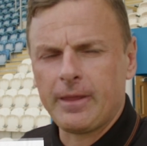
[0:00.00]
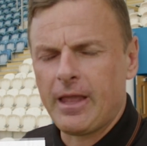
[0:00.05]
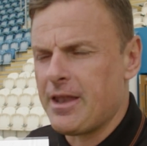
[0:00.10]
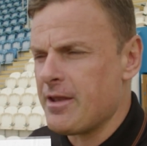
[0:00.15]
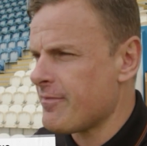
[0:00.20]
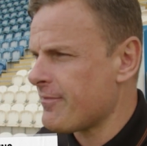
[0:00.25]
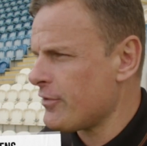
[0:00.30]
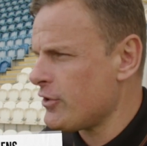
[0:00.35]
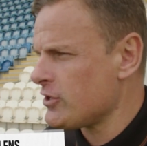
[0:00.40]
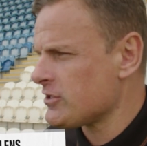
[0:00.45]
In
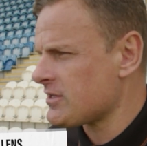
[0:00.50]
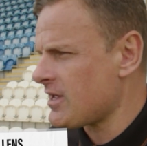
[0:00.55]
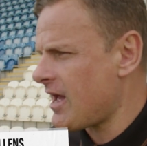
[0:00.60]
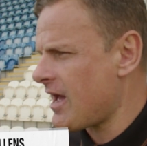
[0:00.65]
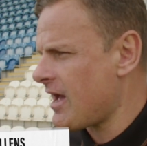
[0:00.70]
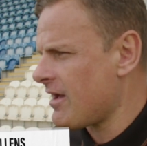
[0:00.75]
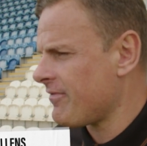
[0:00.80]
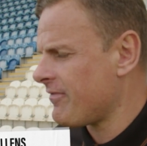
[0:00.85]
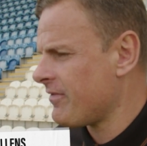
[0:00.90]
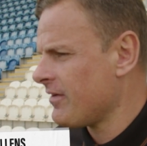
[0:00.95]
the first
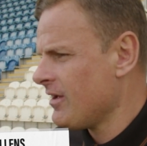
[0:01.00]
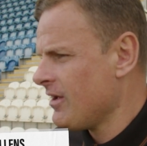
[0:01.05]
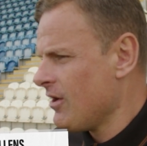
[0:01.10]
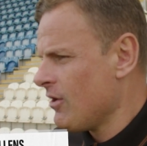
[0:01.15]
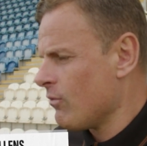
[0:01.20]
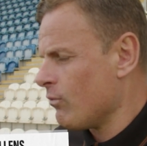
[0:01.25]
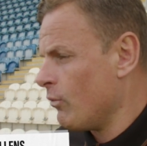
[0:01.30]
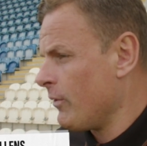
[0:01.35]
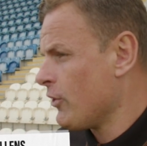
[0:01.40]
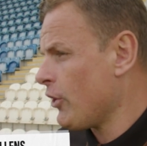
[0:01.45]
half,
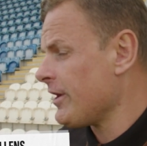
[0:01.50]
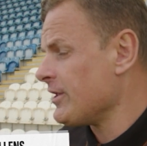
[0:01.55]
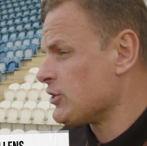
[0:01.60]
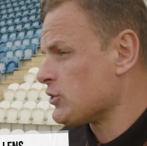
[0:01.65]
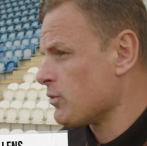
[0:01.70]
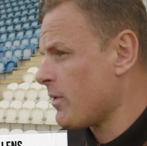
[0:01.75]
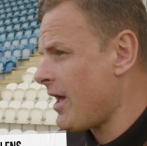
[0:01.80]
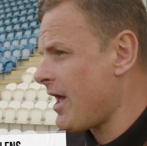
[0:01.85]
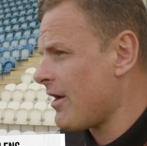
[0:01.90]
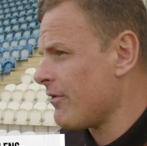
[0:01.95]
we got
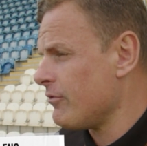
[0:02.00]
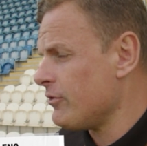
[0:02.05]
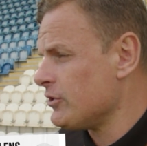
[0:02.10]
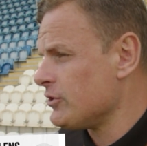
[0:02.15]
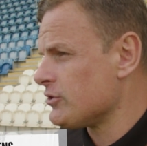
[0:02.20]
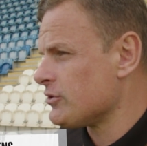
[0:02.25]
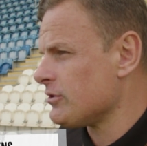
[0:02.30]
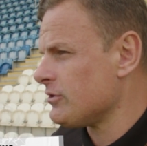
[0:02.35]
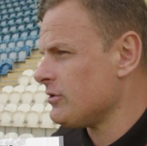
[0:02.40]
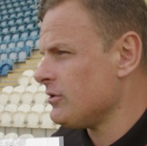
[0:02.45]
into
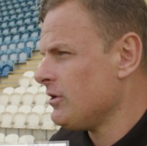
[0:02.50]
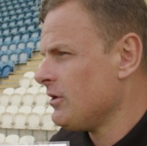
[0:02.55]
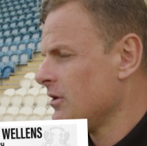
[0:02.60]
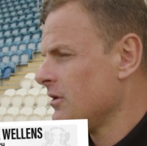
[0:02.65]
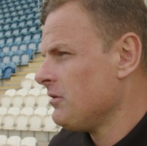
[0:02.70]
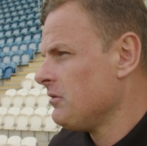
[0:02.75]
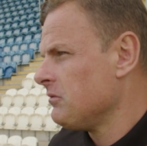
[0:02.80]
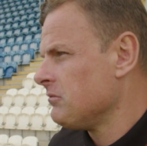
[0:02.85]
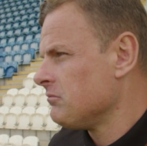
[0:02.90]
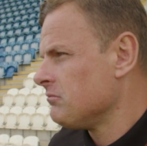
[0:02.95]
areas
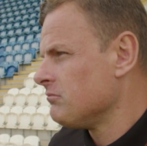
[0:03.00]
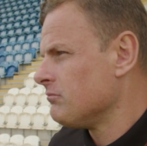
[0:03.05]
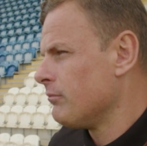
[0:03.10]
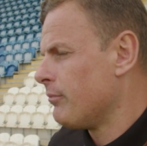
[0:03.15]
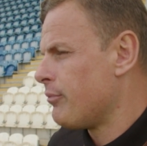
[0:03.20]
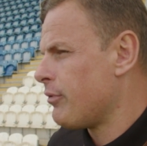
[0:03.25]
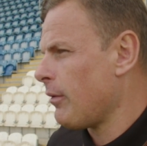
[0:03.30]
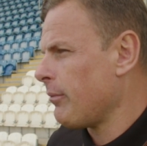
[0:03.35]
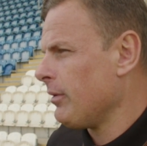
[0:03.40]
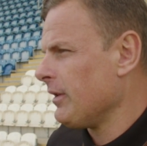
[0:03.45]

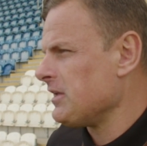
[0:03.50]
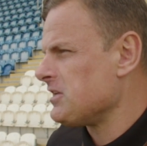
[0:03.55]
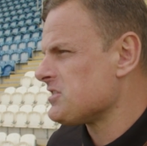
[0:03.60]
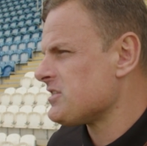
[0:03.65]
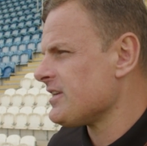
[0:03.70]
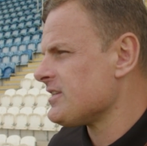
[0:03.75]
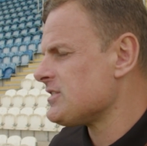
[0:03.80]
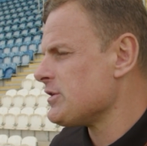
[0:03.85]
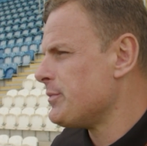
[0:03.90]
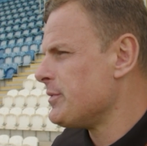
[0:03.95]
probably
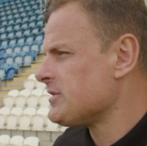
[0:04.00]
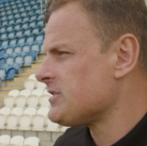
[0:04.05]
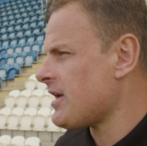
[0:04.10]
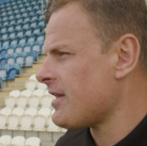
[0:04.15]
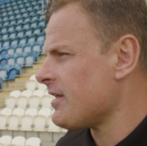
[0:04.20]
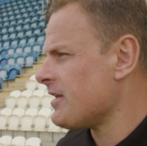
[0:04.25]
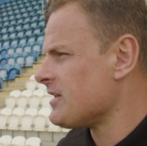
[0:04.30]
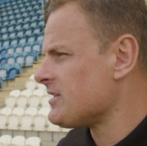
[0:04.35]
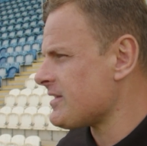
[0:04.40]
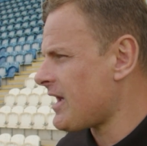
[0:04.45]

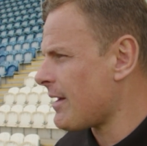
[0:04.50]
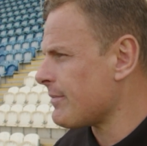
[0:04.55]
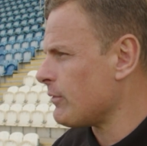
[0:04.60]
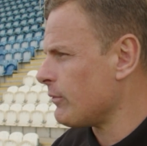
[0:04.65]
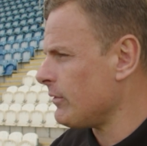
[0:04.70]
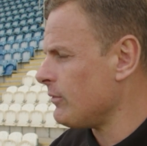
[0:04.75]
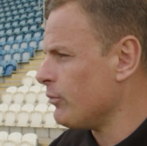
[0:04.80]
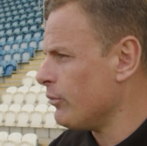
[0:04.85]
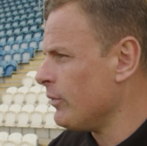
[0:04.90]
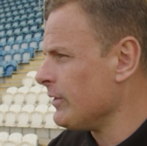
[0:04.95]
60% of the time that
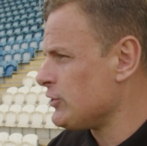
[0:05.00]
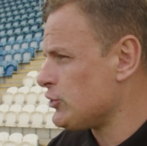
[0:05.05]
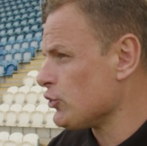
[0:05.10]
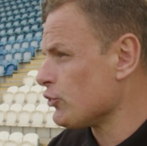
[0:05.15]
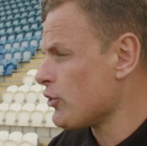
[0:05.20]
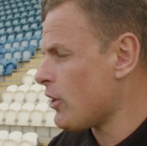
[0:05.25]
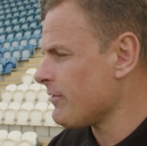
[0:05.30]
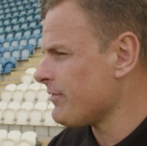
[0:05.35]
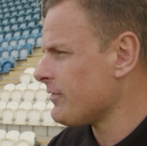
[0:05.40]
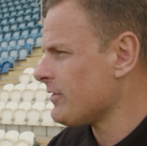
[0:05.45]
we
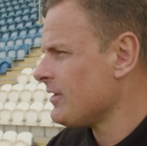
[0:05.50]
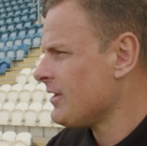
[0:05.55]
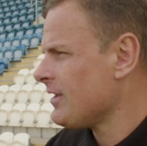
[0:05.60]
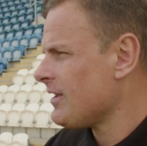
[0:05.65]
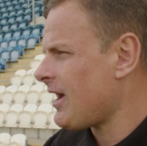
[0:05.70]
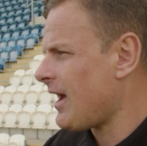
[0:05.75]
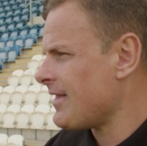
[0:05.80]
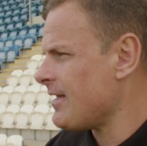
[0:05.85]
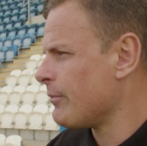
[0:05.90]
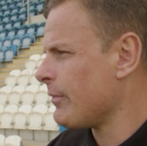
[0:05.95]
should have,
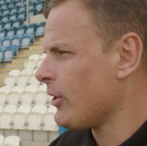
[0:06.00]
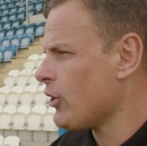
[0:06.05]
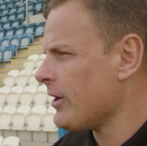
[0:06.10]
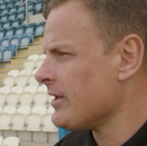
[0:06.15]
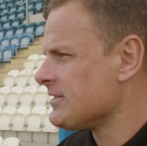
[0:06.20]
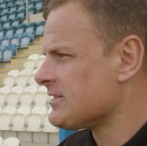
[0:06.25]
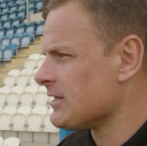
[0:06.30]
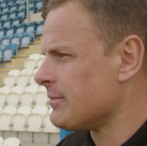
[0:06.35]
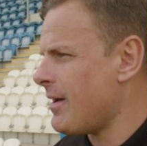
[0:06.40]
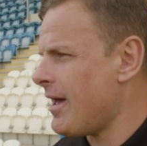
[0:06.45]
and then we got
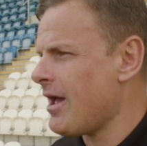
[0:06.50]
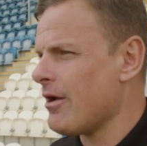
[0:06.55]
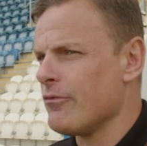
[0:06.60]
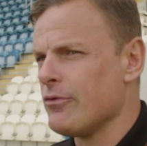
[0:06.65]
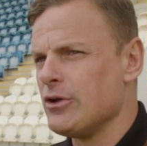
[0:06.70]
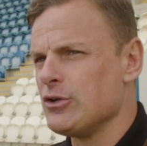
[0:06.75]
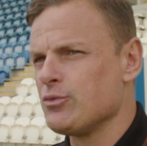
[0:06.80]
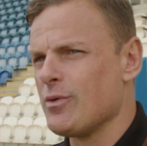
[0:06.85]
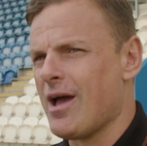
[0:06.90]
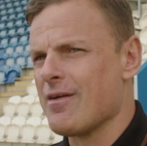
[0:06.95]
into
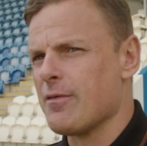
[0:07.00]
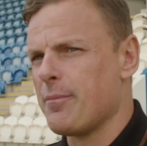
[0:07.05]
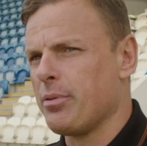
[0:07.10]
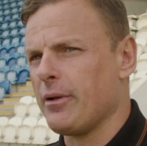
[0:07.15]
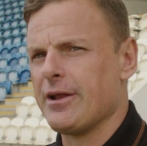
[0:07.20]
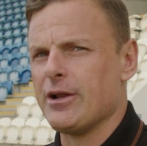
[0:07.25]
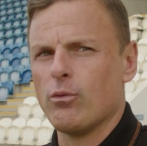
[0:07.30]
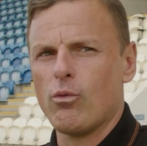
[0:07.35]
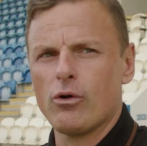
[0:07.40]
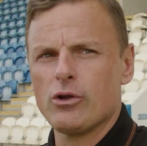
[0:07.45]
areas, we either
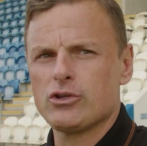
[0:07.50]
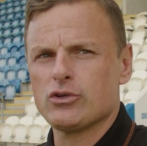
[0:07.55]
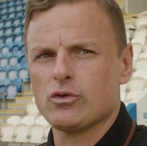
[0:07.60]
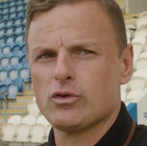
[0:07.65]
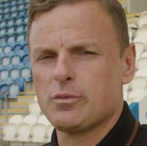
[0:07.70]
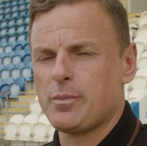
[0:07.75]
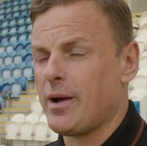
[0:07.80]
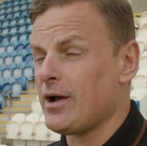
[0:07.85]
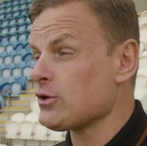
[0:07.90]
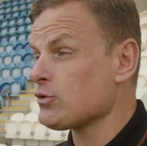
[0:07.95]
played a
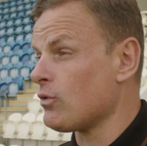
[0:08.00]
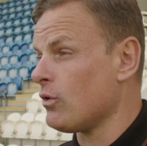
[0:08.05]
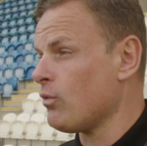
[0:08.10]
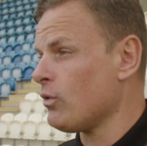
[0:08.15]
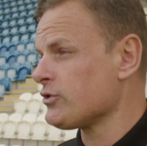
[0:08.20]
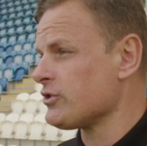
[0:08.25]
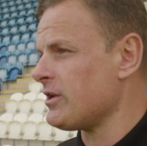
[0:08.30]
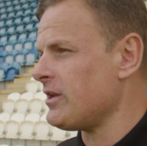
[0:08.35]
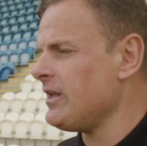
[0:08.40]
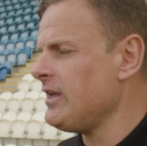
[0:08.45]
one-touch pass what
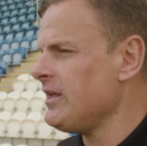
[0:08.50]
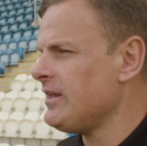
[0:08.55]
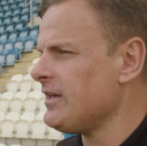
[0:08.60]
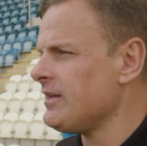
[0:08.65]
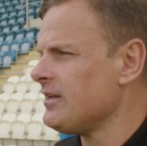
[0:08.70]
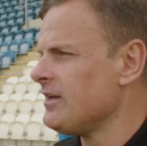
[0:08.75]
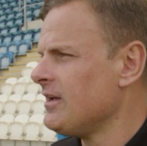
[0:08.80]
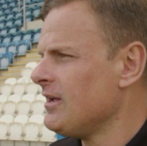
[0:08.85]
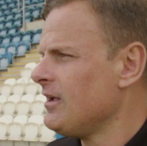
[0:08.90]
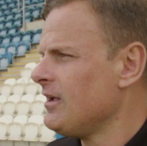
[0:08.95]
wasn't
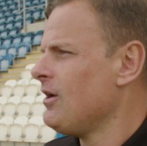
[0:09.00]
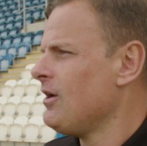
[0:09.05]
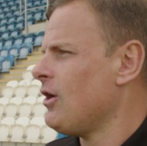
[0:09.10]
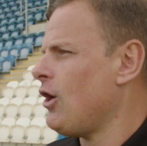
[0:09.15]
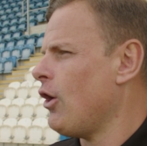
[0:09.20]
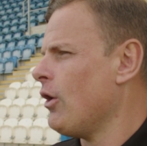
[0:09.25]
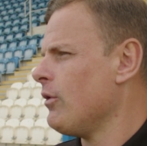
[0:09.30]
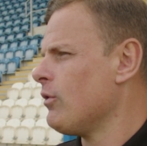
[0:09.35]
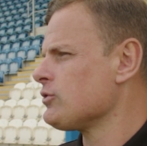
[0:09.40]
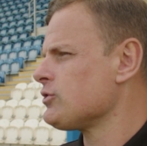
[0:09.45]
needed,
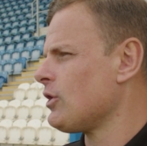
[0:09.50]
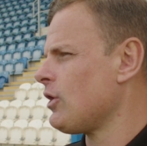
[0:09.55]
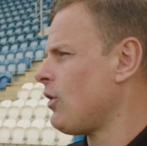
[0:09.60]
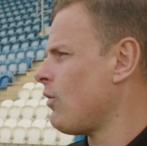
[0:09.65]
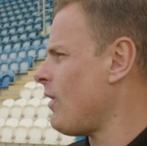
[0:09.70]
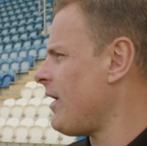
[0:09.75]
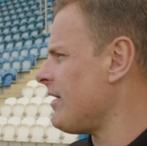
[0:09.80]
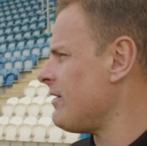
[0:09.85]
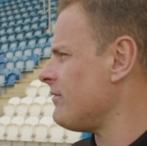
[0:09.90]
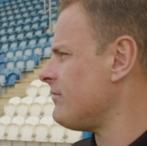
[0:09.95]
or it wasn't
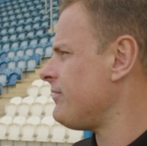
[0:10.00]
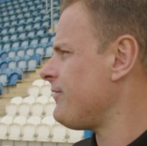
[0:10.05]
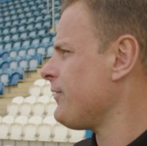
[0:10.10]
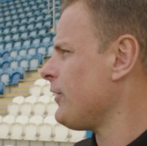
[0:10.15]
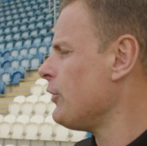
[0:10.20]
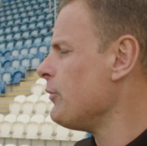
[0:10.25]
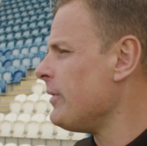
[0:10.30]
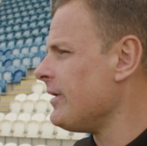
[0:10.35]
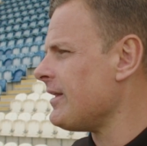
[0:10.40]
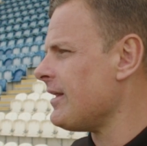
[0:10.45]
quite
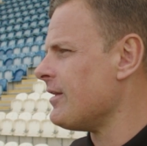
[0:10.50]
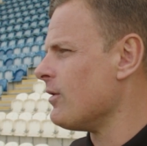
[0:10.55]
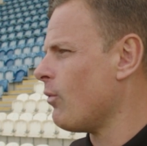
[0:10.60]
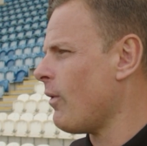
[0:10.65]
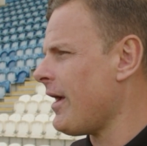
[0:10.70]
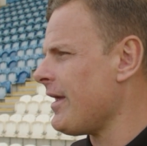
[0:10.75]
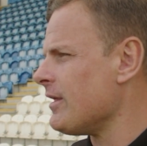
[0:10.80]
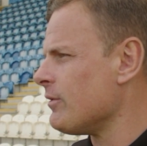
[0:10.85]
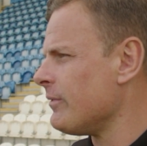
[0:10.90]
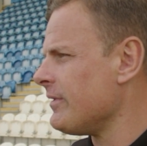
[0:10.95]
fluid in the
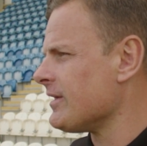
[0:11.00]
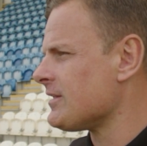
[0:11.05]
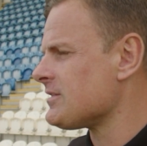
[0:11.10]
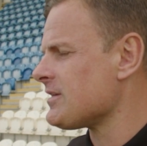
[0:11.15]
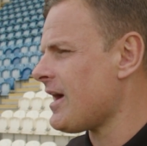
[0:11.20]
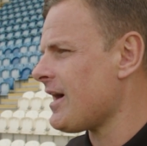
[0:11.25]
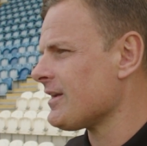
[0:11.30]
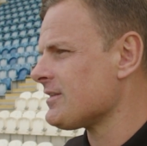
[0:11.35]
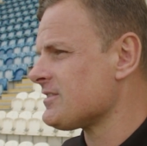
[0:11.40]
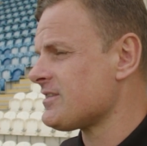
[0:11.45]
way that we
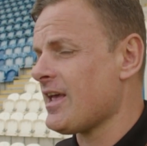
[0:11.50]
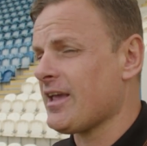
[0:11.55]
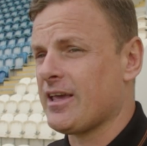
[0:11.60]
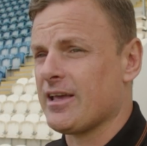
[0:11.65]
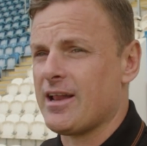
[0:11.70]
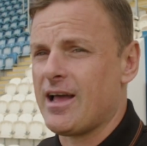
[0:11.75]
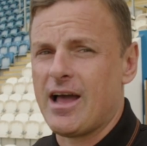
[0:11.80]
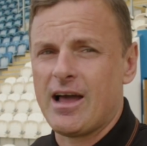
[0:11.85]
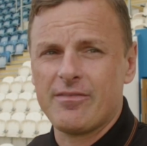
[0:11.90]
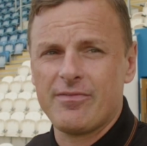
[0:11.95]
attacked.
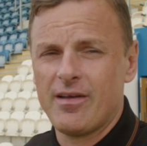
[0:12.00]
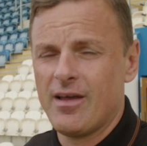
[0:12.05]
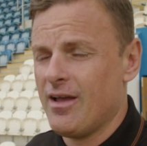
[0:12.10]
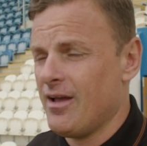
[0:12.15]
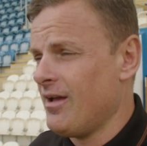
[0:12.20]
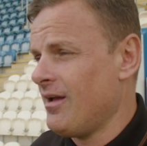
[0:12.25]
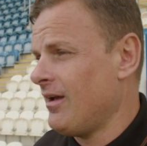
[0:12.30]
Second half,